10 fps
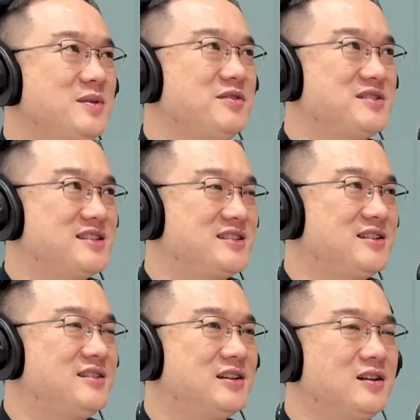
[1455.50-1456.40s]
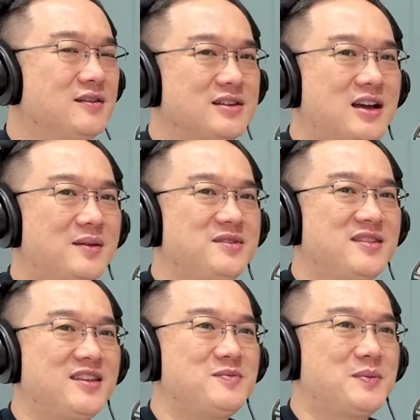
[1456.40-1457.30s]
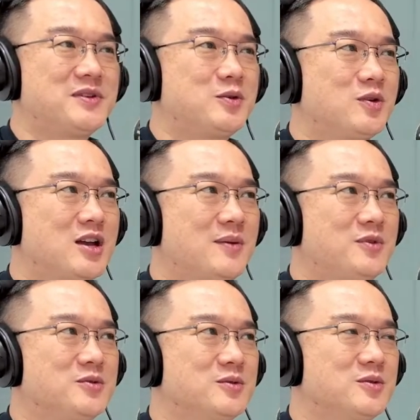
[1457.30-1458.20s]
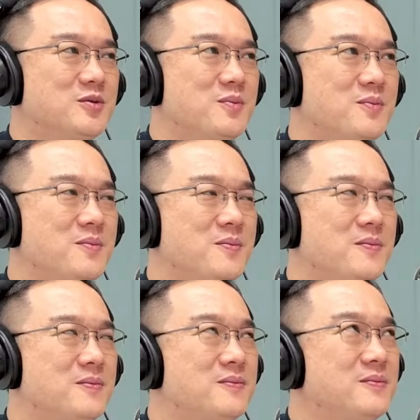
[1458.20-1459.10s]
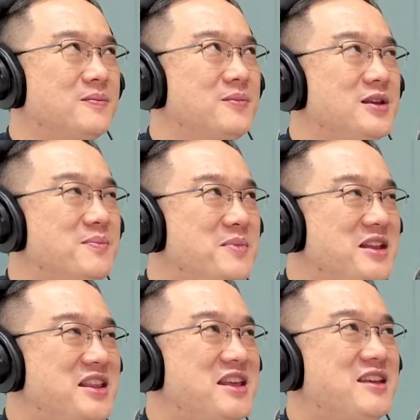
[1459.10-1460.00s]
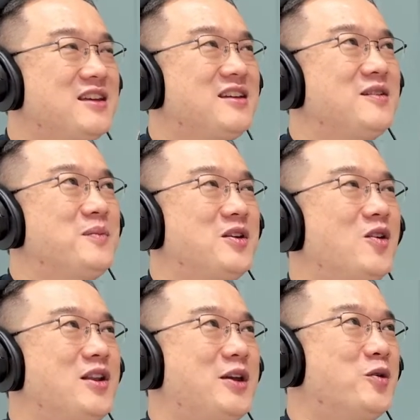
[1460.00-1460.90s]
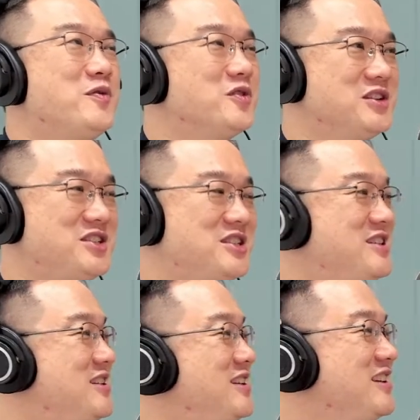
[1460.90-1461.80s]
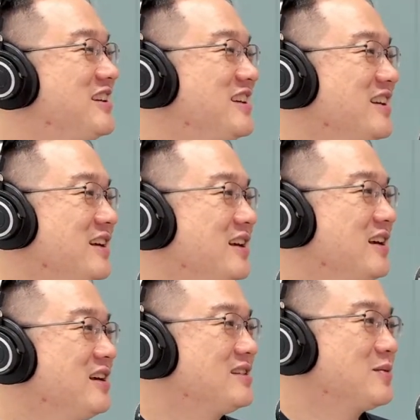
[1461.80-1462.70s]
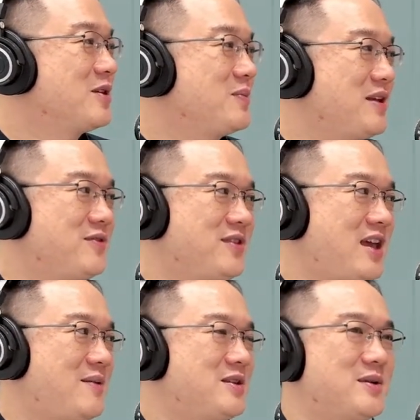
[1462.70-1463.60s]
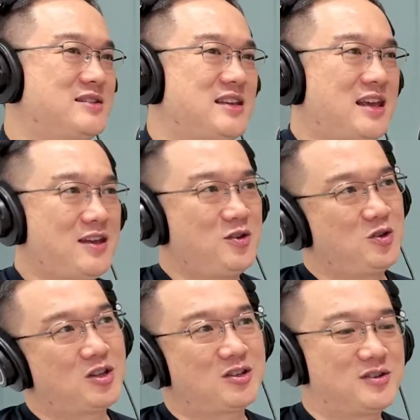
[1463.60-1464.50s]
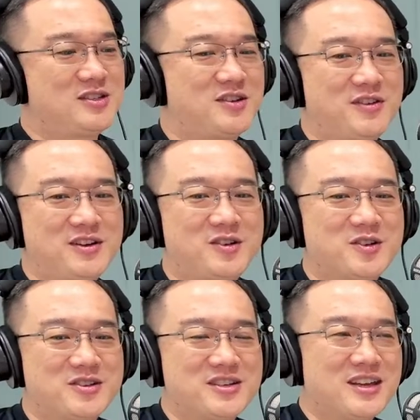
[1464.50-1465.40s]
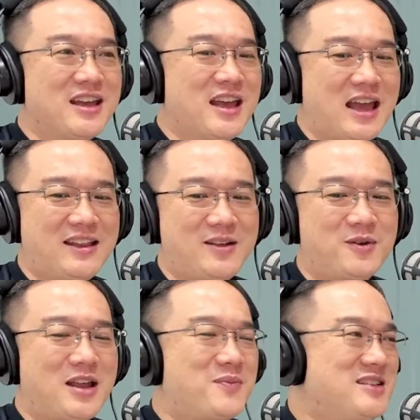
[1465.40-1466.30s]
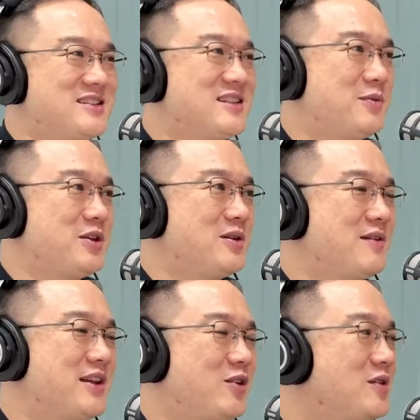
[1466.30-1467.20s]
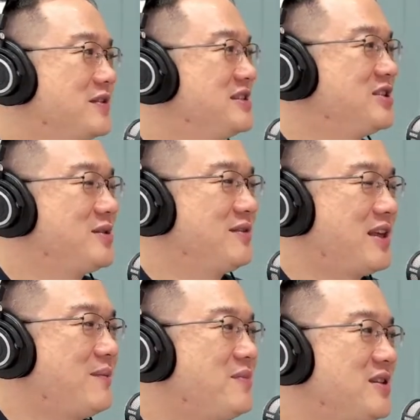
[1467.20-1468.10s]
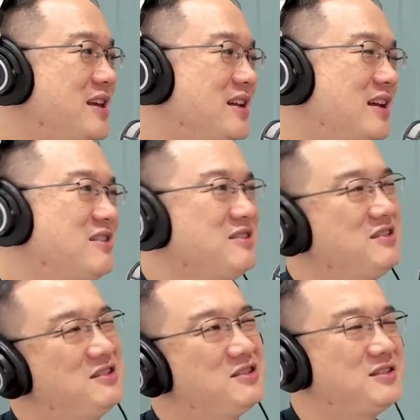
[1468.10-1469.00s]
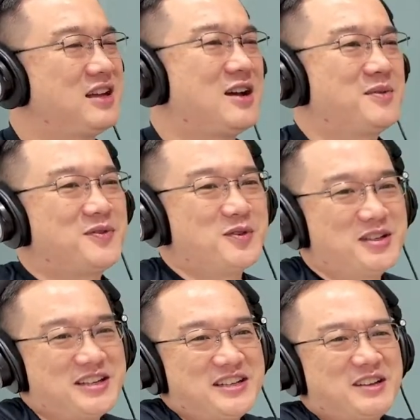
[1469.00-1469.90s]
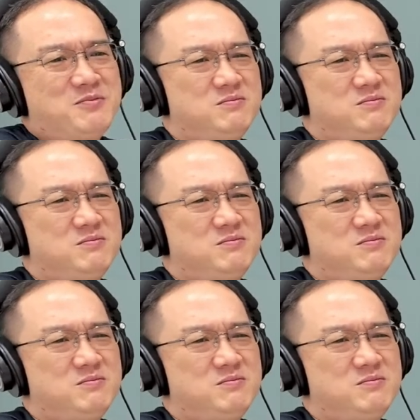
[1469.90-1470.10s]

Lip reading: simply resistant. A lot of times, these people don't come to the meeting on their own volition. Someone paid for them, someone said, hey, you should talk to this career coach. And then what happens is that when you have like conversation with them, they're like, oh, no, arms folded,